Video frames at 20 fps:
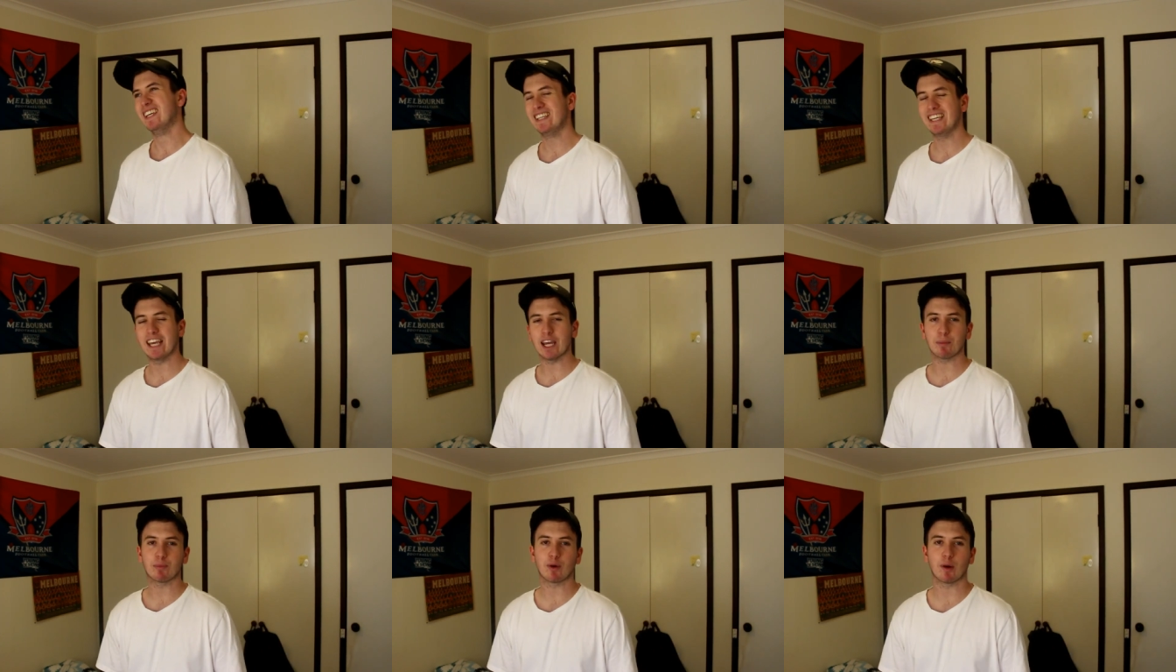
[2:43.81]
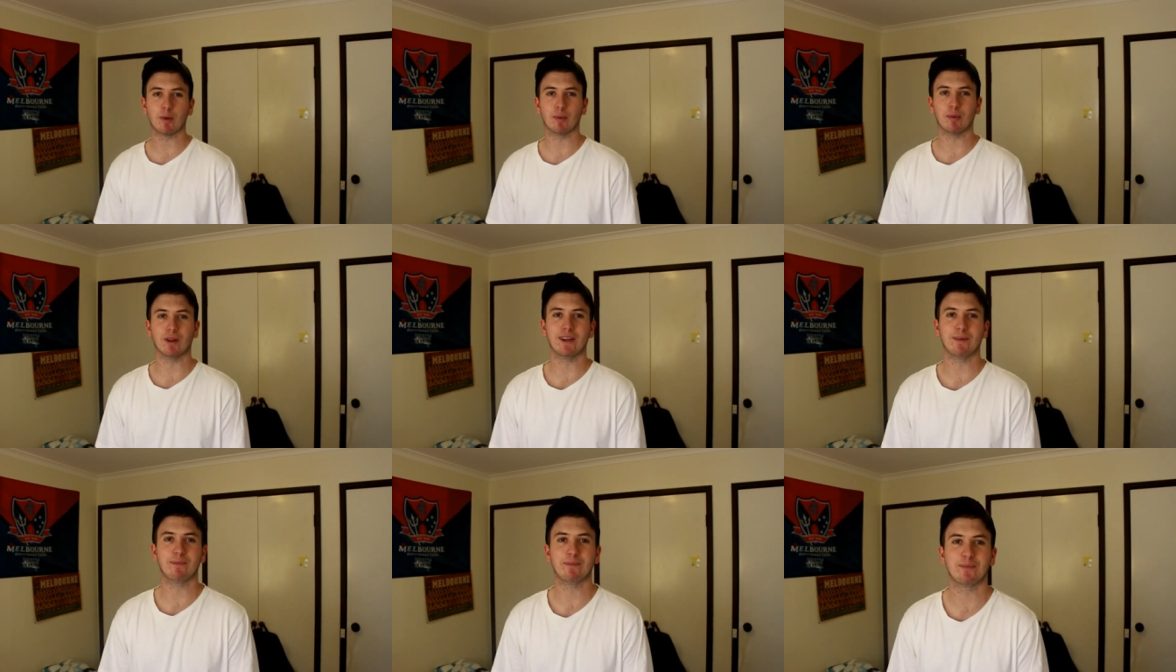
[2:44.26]
Yeah,
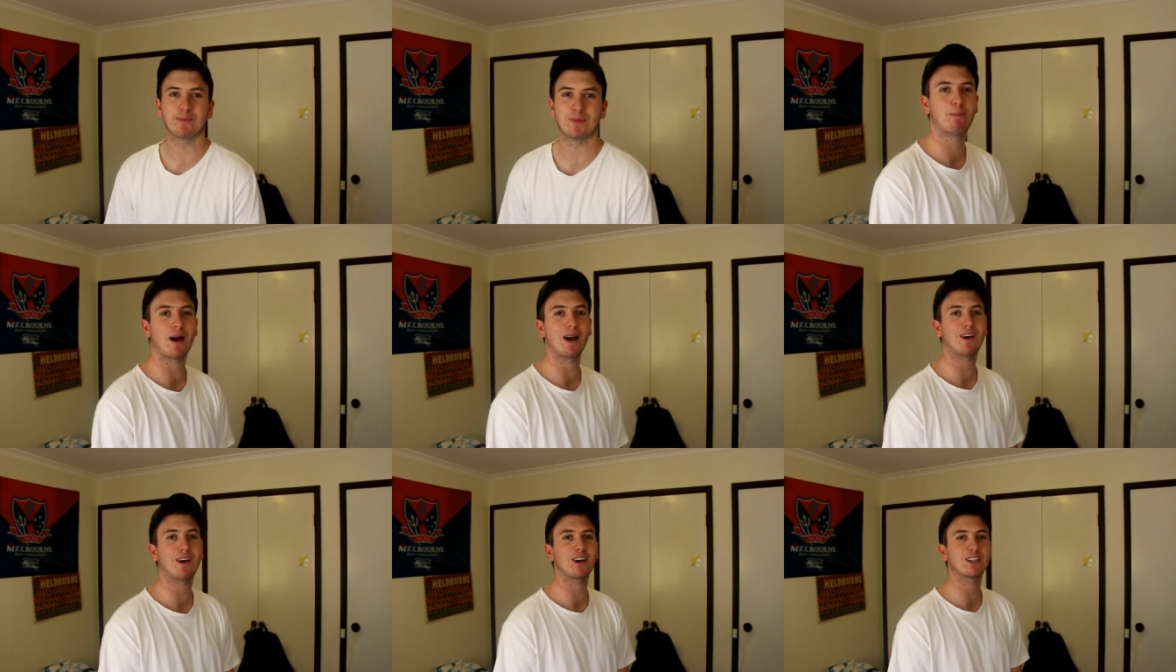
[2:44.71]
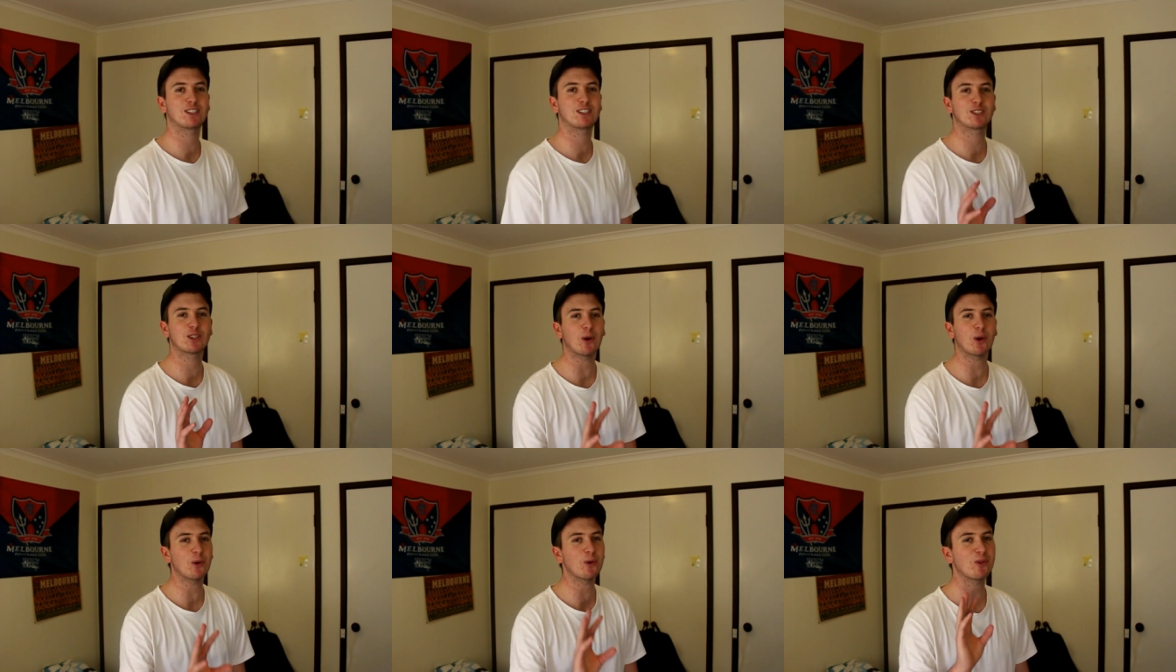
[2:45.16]
probably. But I
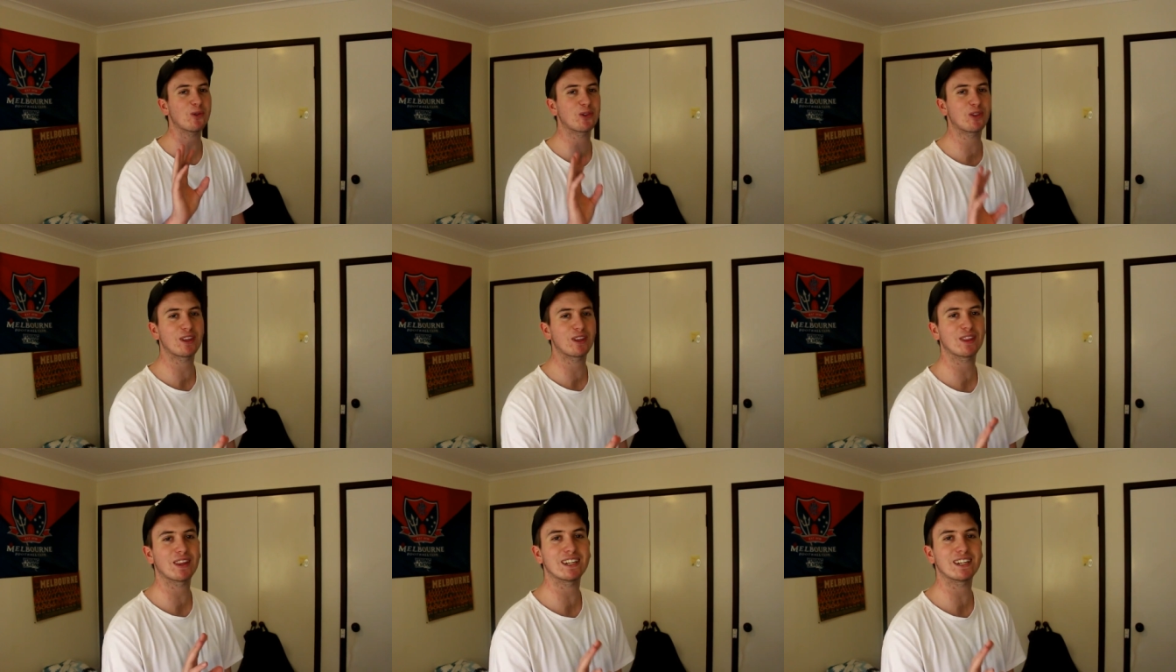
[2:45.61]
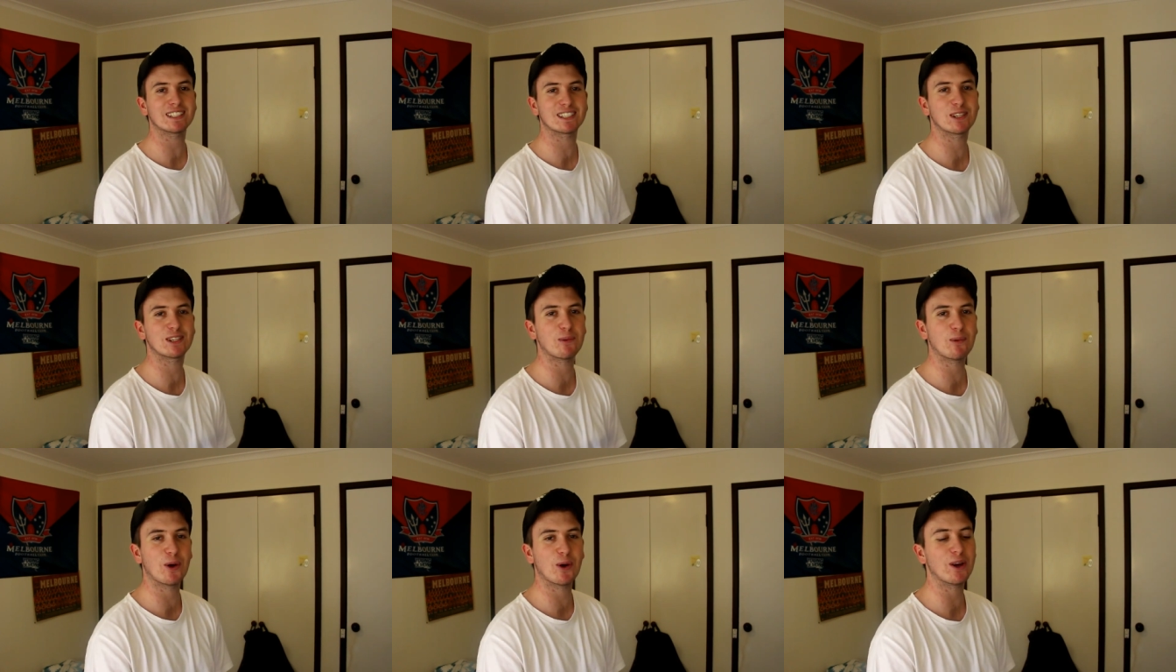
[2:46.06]
don't think that's
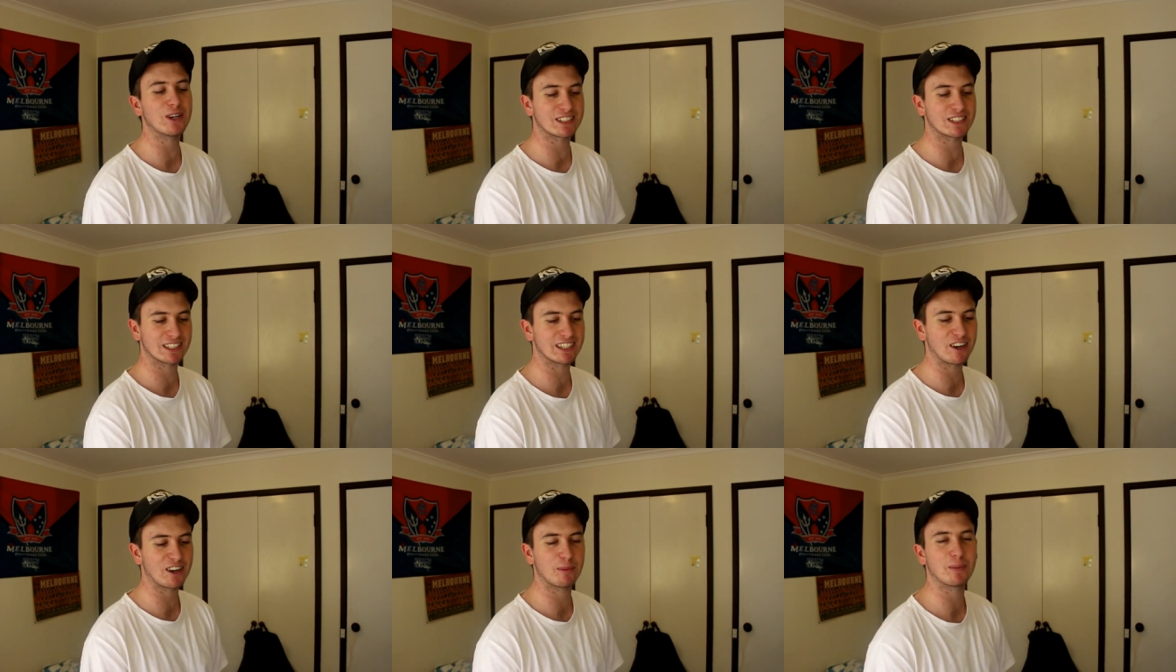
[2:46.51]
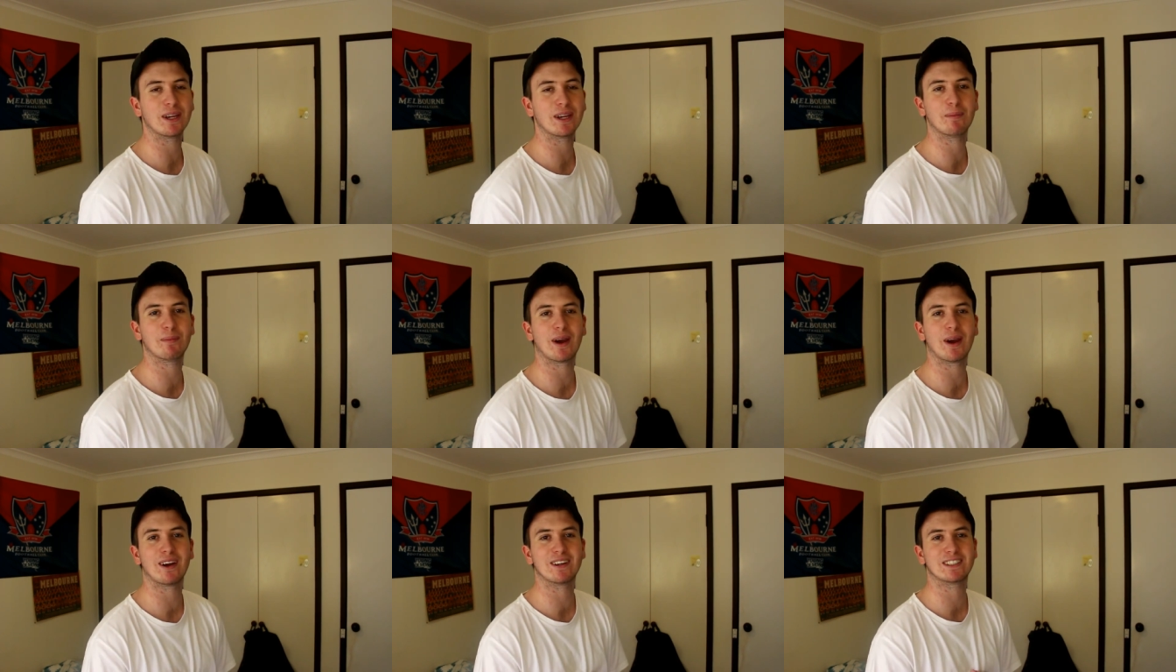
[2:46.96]
the worst thing I'll be
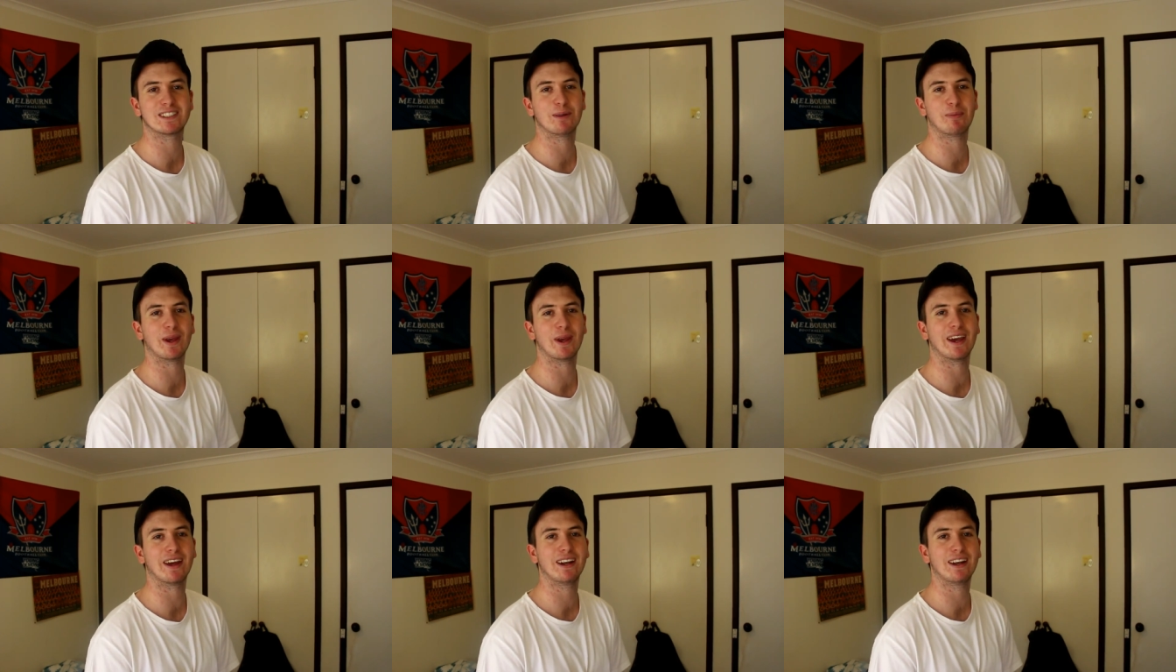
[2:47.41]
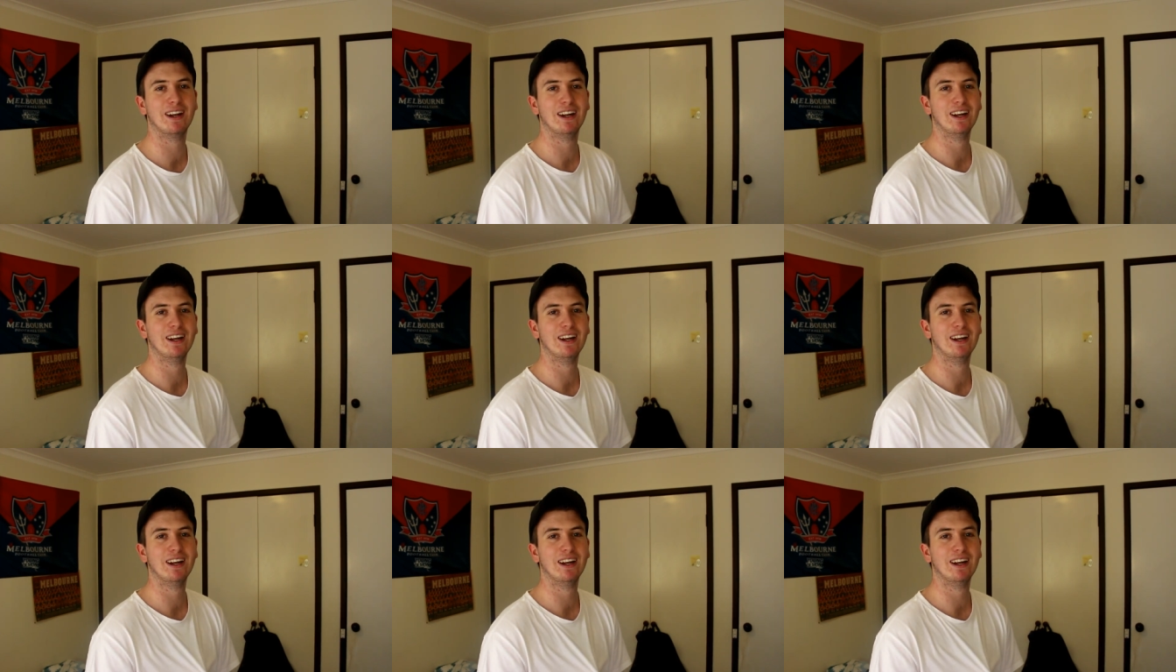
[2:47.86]
embarrassed about.